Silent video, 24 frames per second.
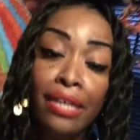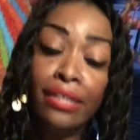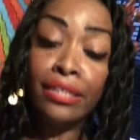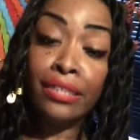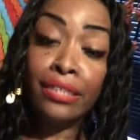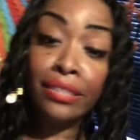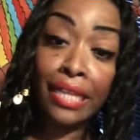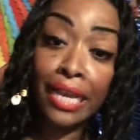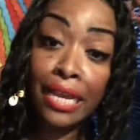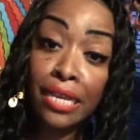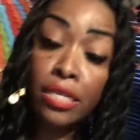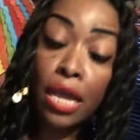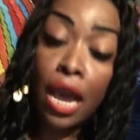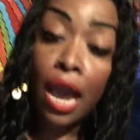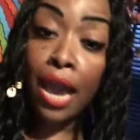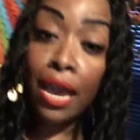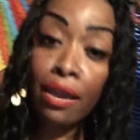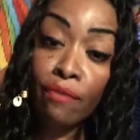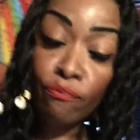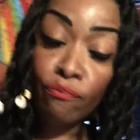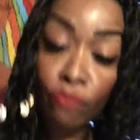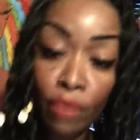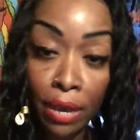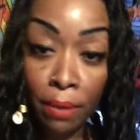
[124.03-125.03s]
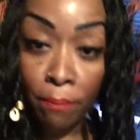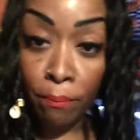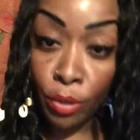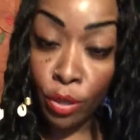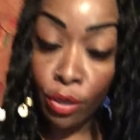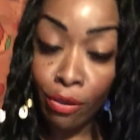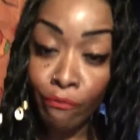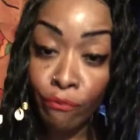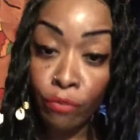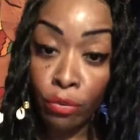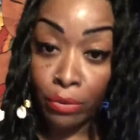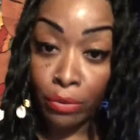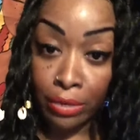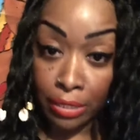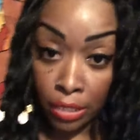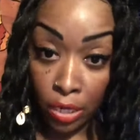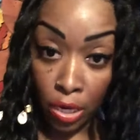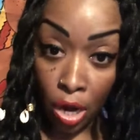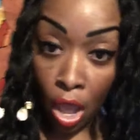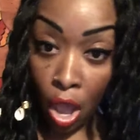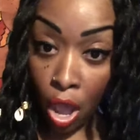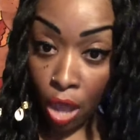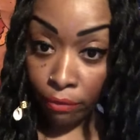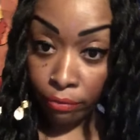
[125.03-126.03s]
the things I find beautiful is
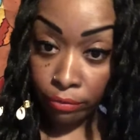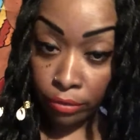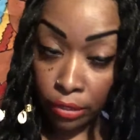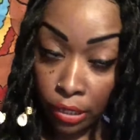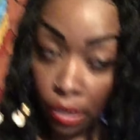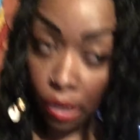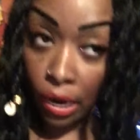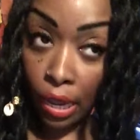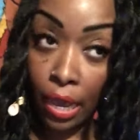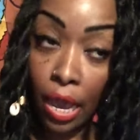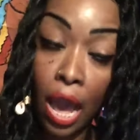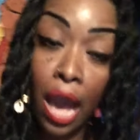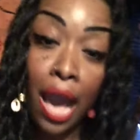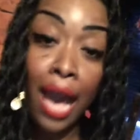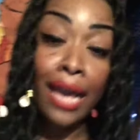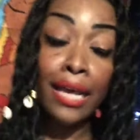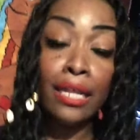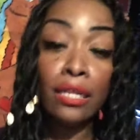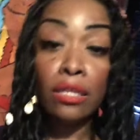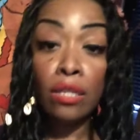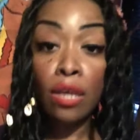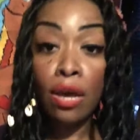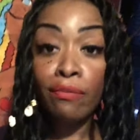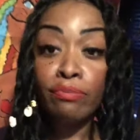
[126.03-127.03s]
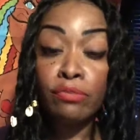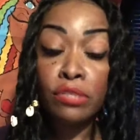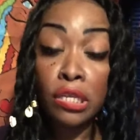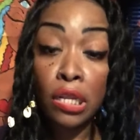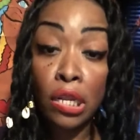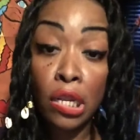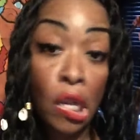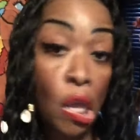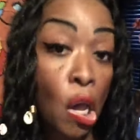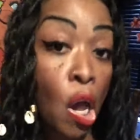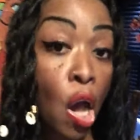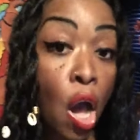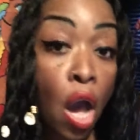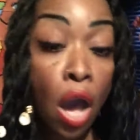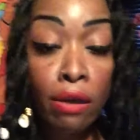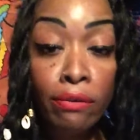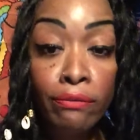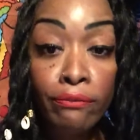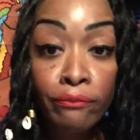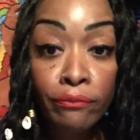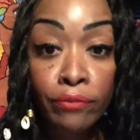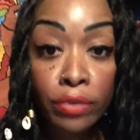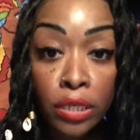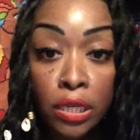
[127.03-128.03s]
laughter. Like I love to laugh.
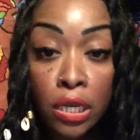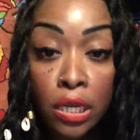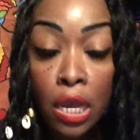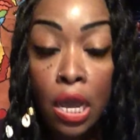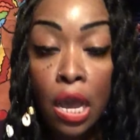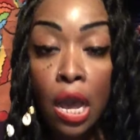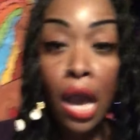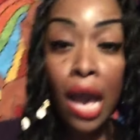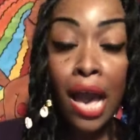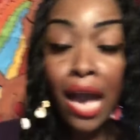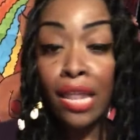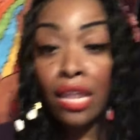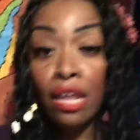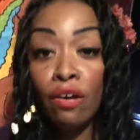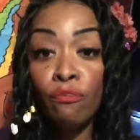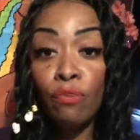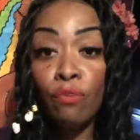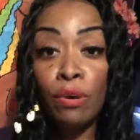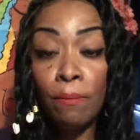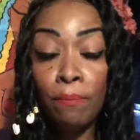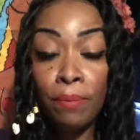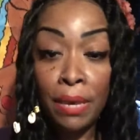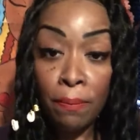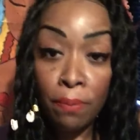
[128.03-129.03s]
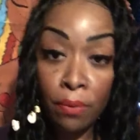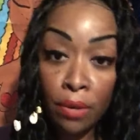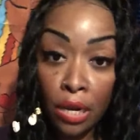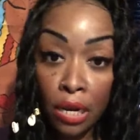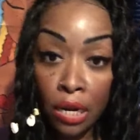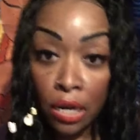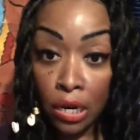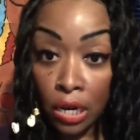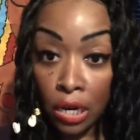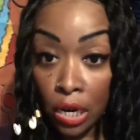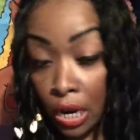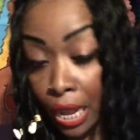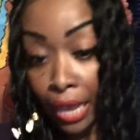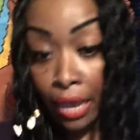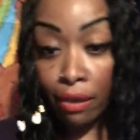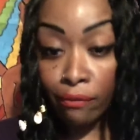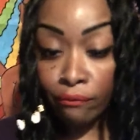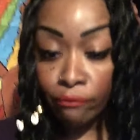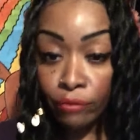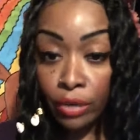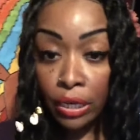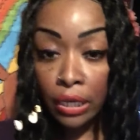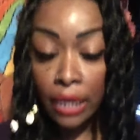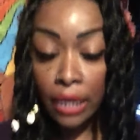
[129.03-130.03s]
I love when people are, like are
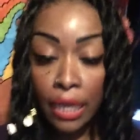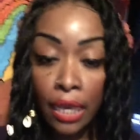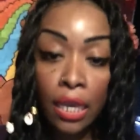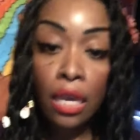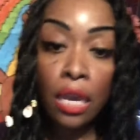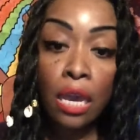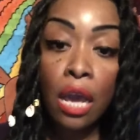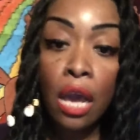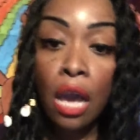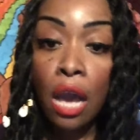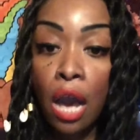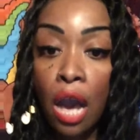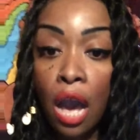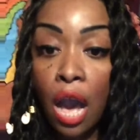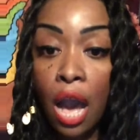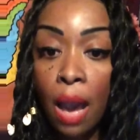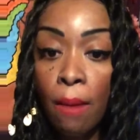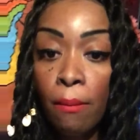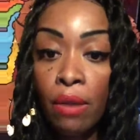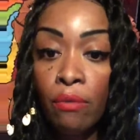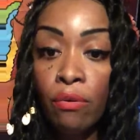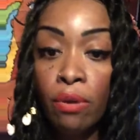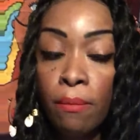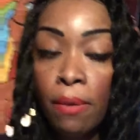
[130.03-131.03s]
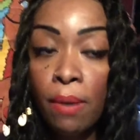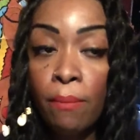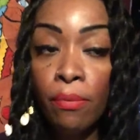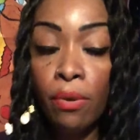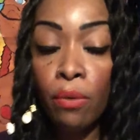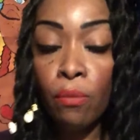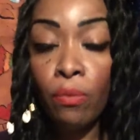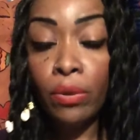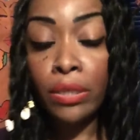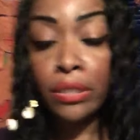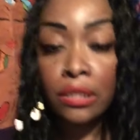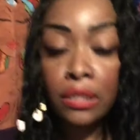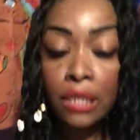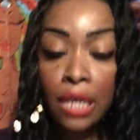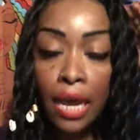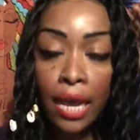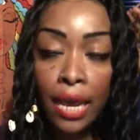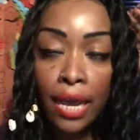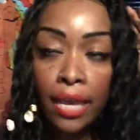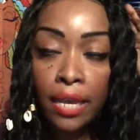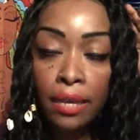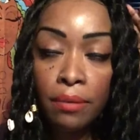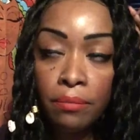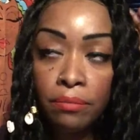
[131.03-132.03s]
funny. Um, I remember one
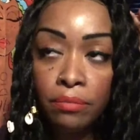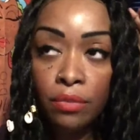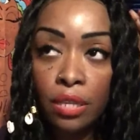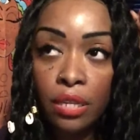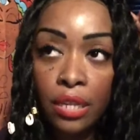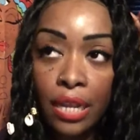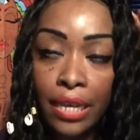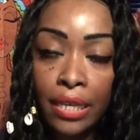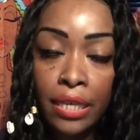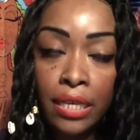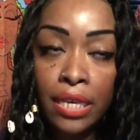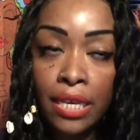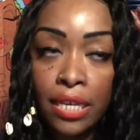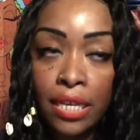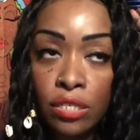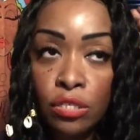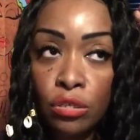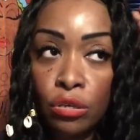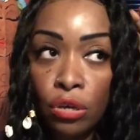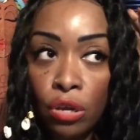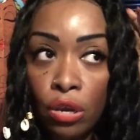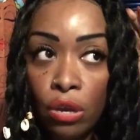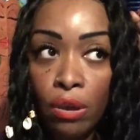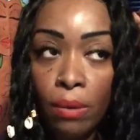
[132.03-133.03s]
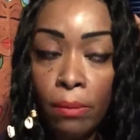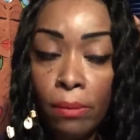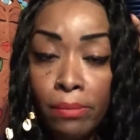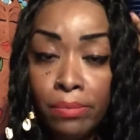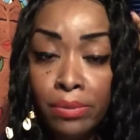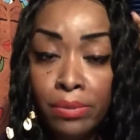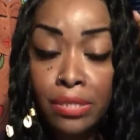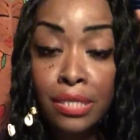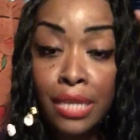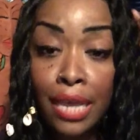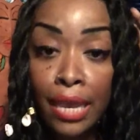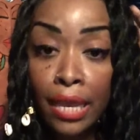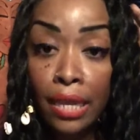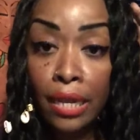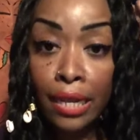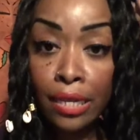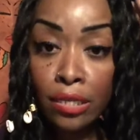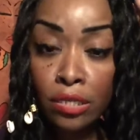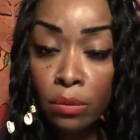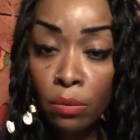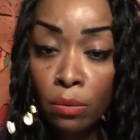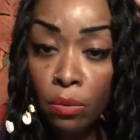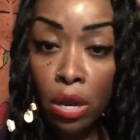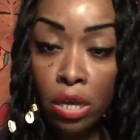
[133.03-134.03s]
time, like years ago, I remember saying like
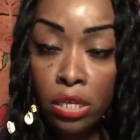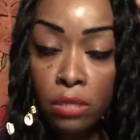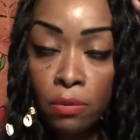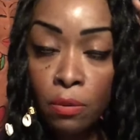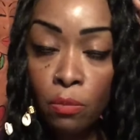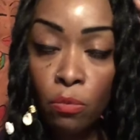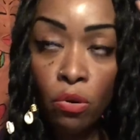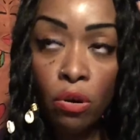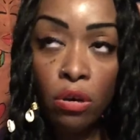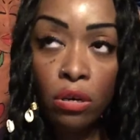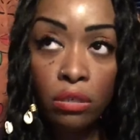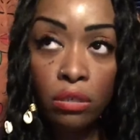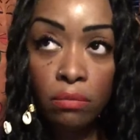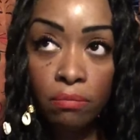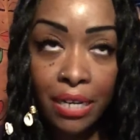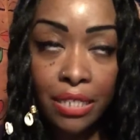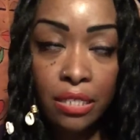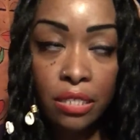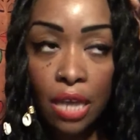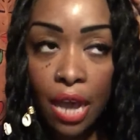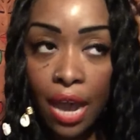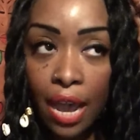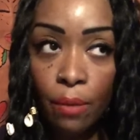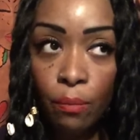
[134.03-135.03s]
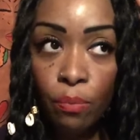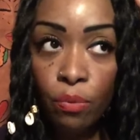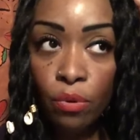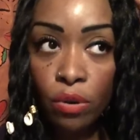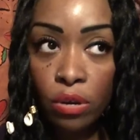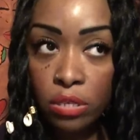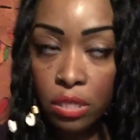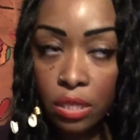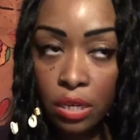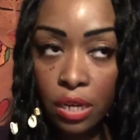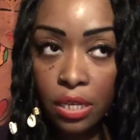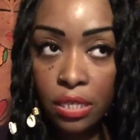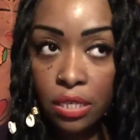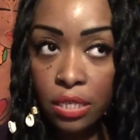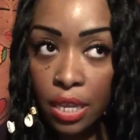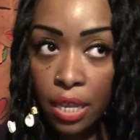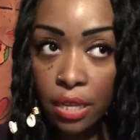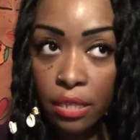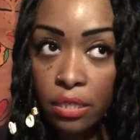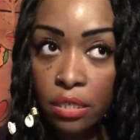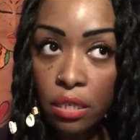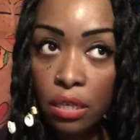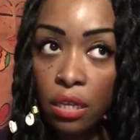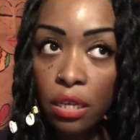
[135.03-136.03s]
someone asked me what my type was, and I
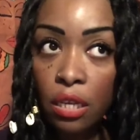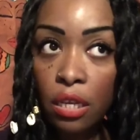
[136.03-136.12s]
said,